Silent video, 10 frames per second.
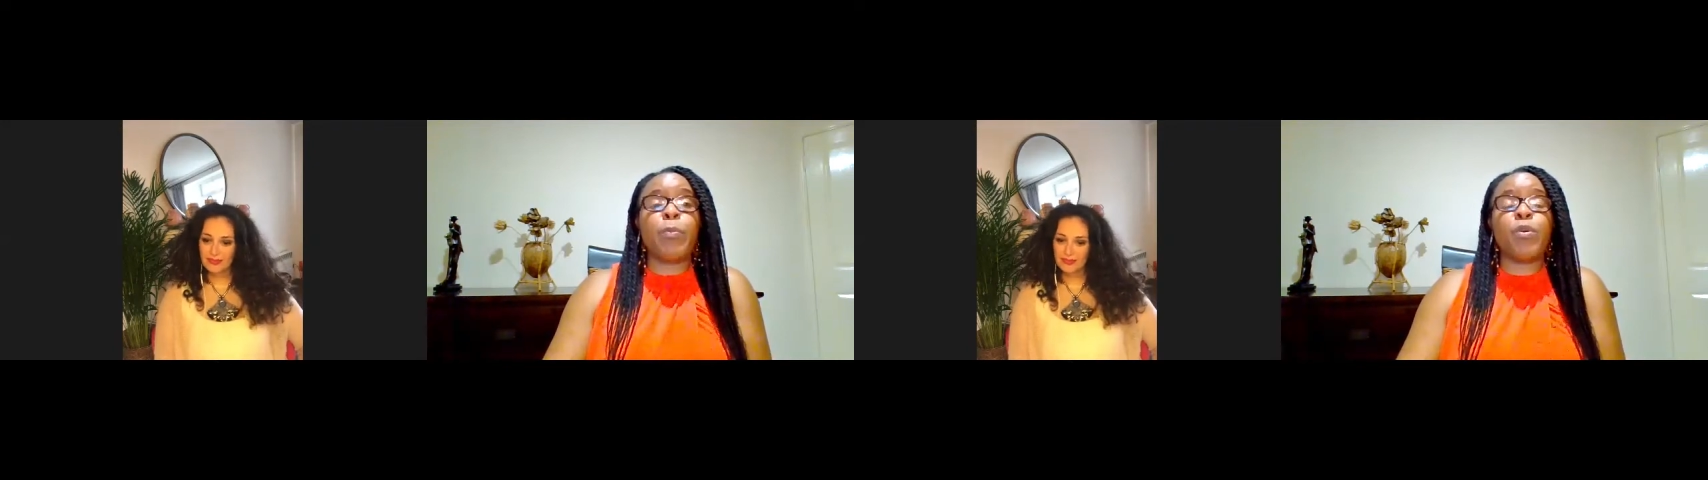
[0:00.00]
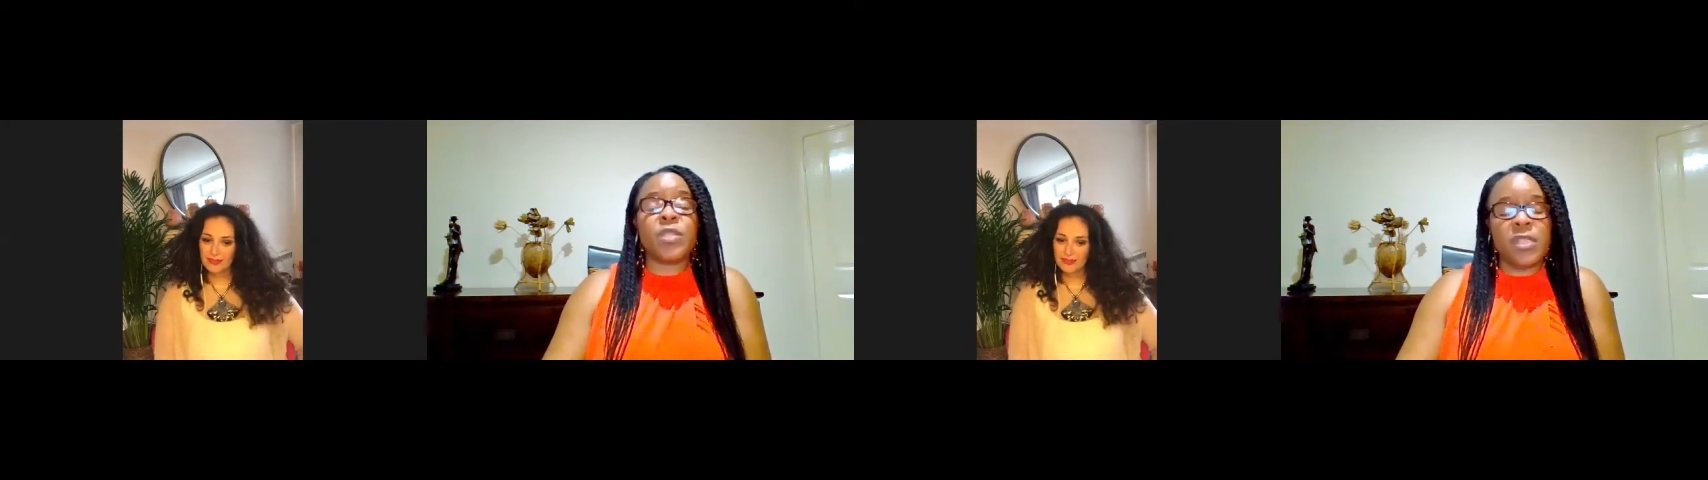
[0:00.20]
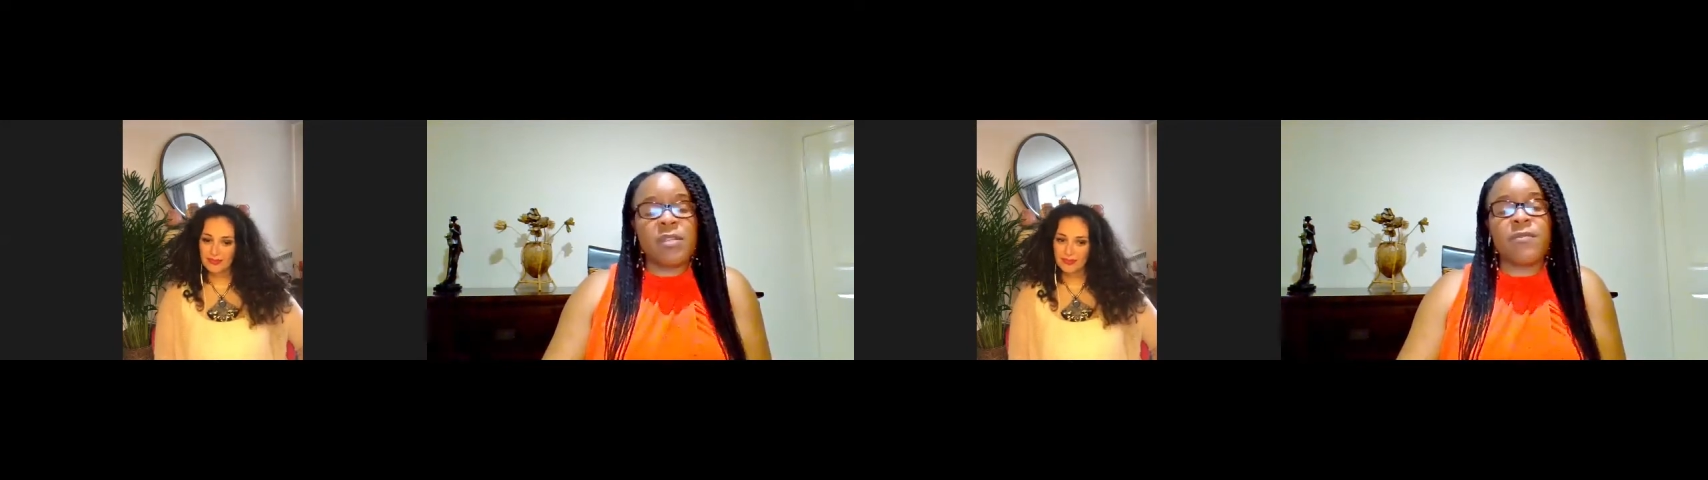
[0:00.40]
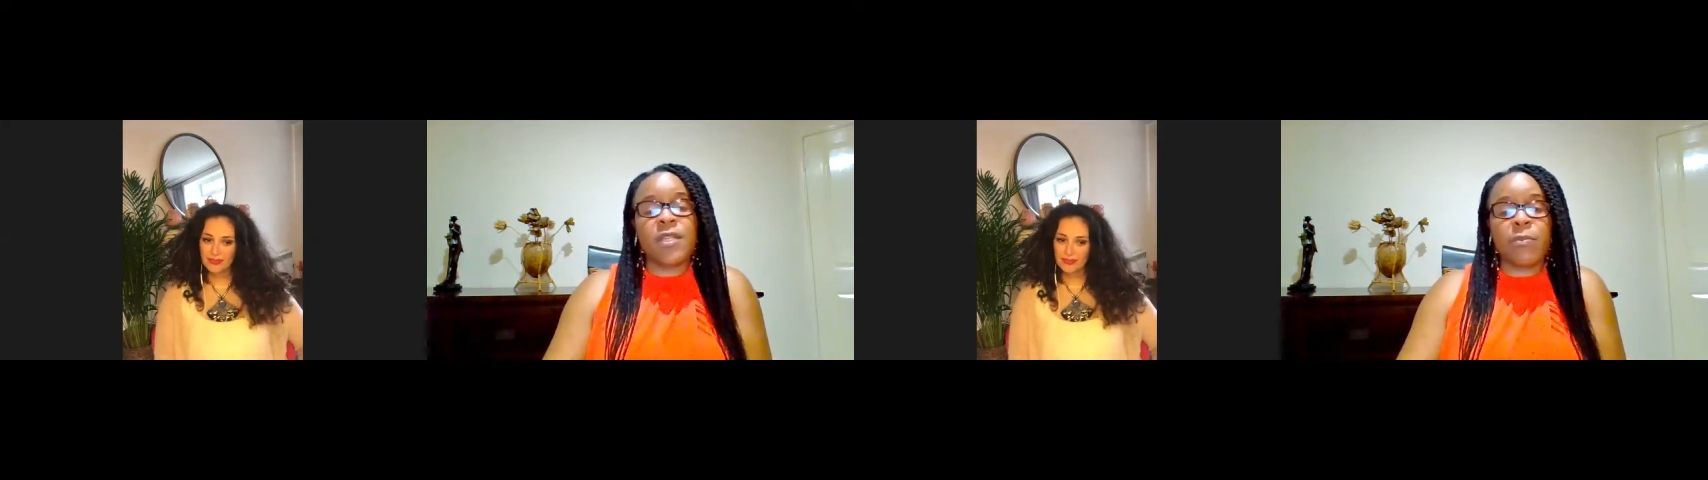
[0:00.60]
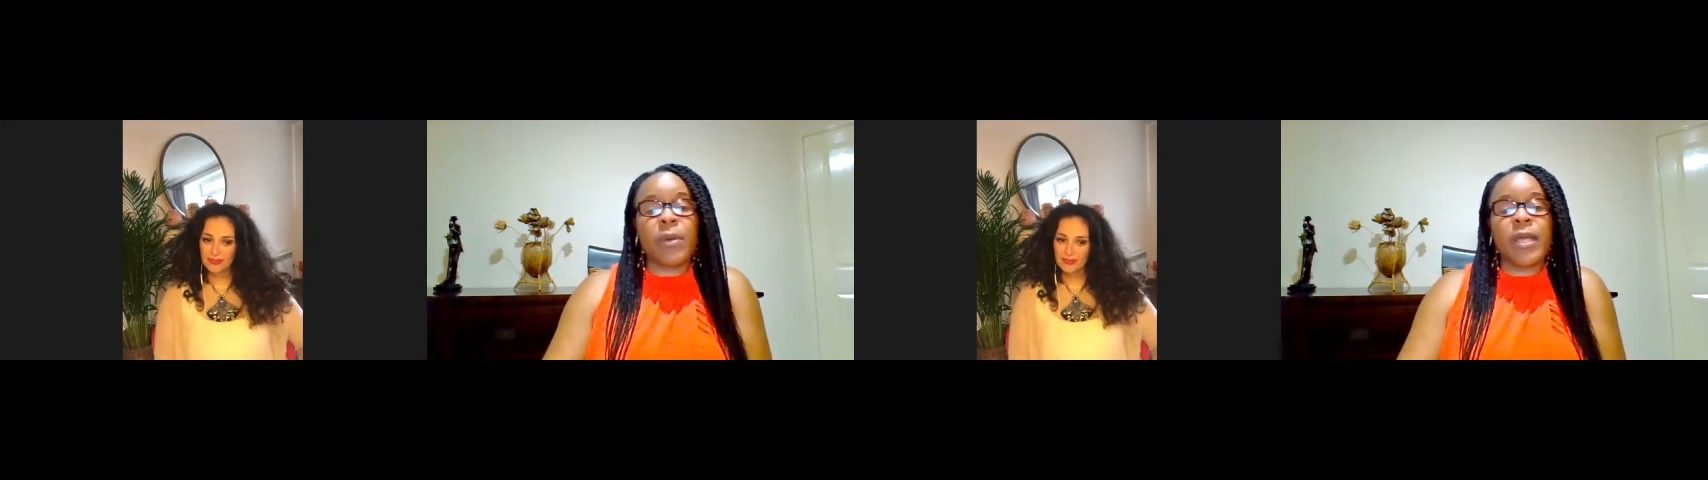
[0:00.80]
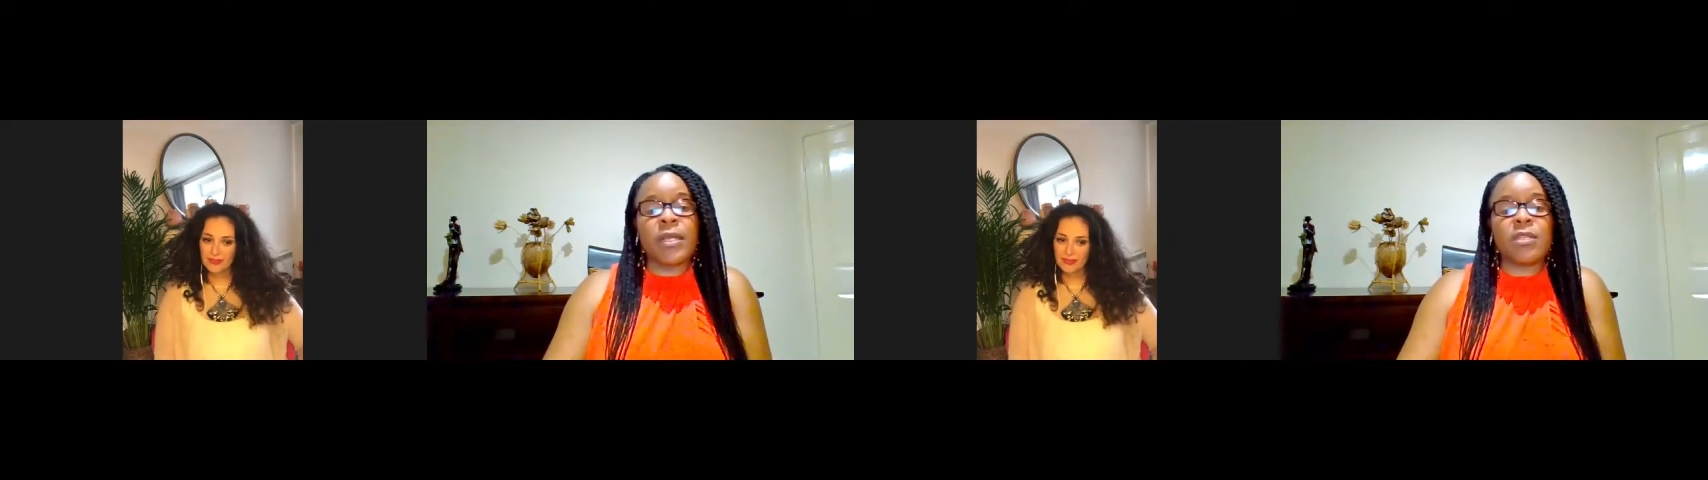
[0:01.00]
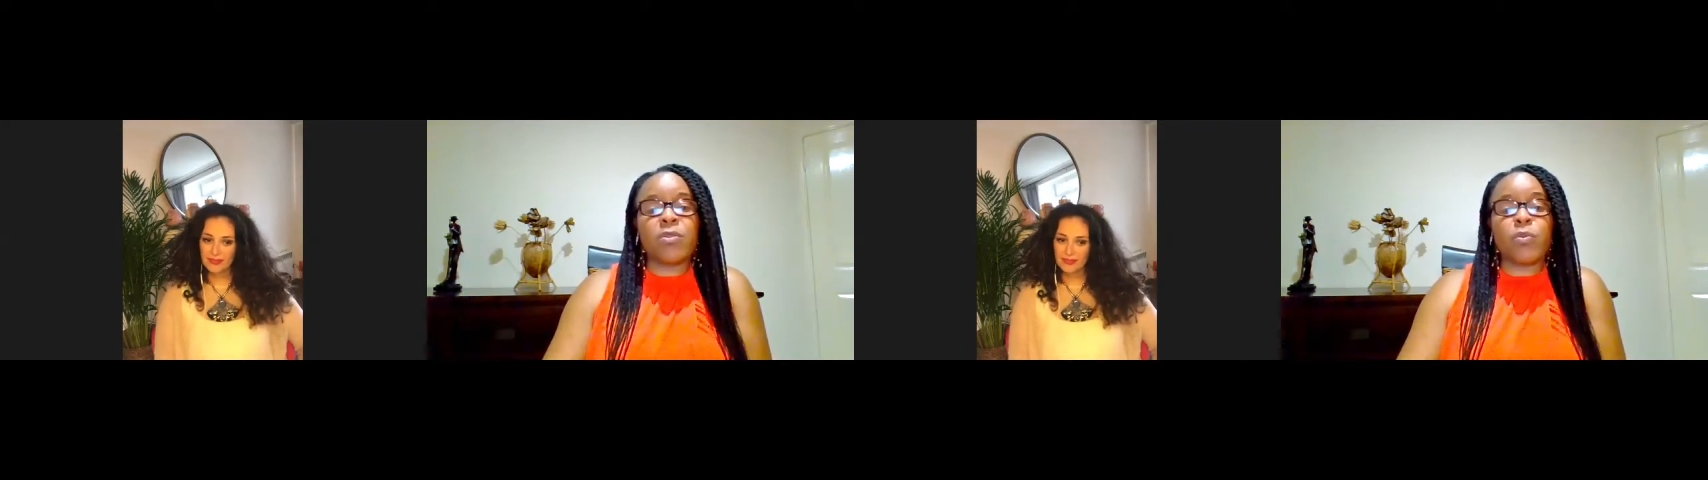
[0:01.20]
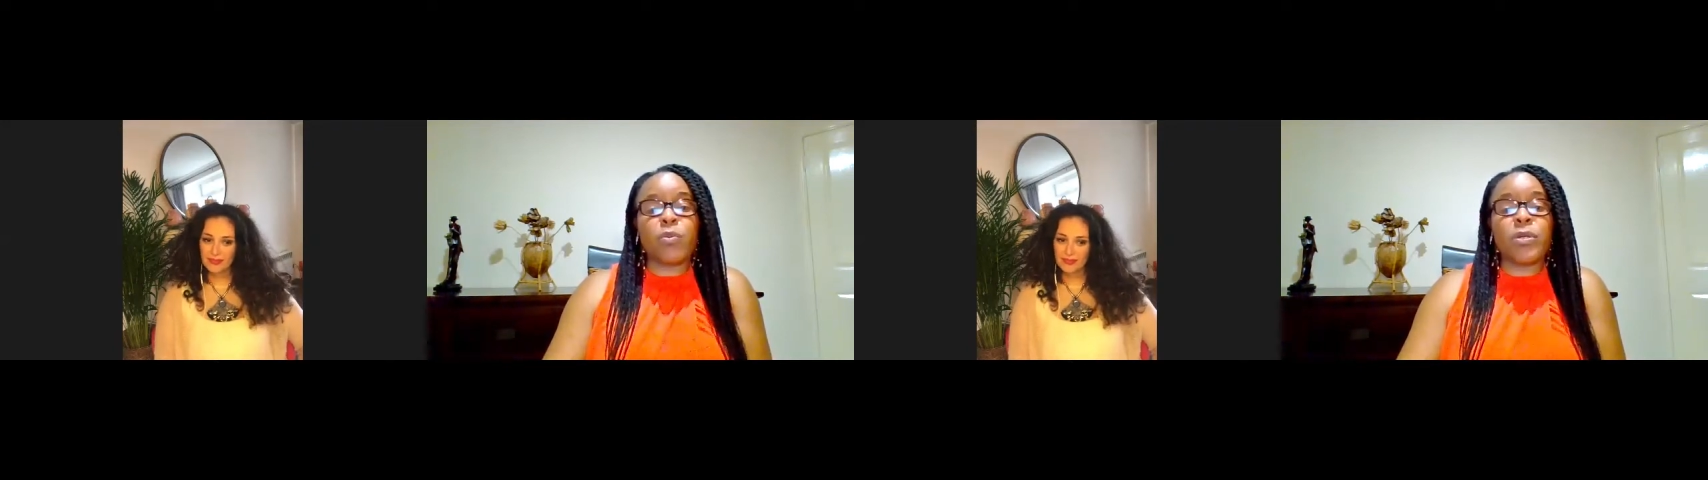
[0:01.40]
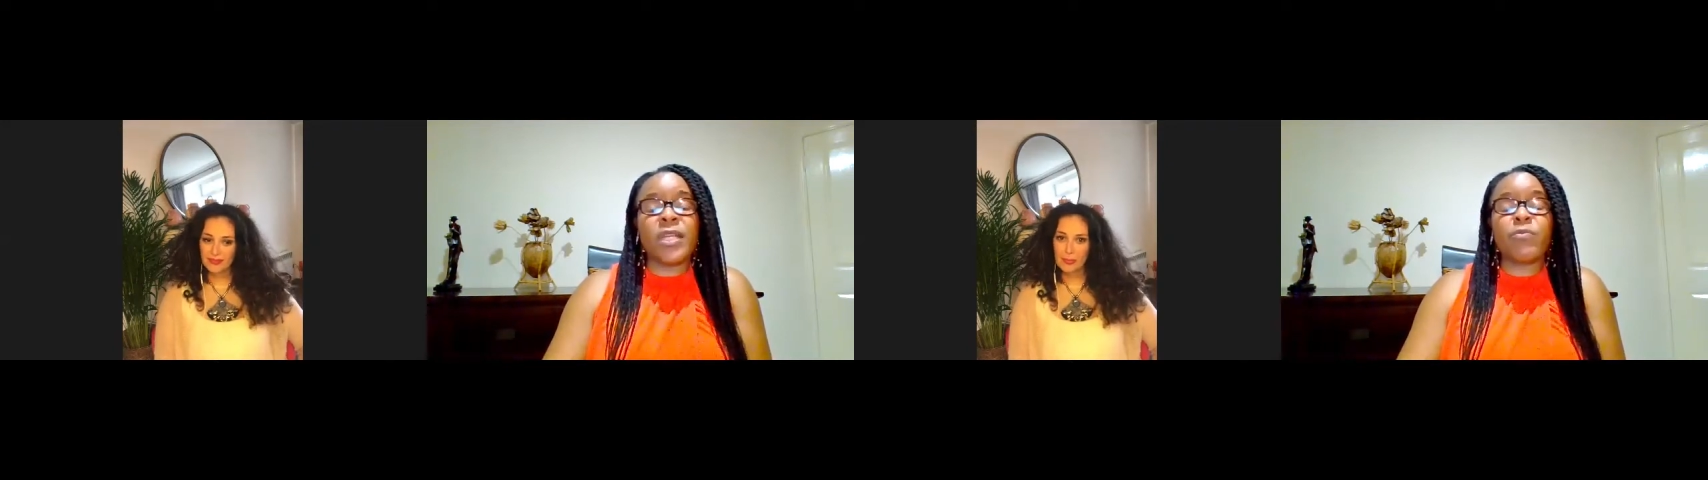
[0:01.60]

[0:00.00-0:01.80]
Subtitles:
positive impact in the world.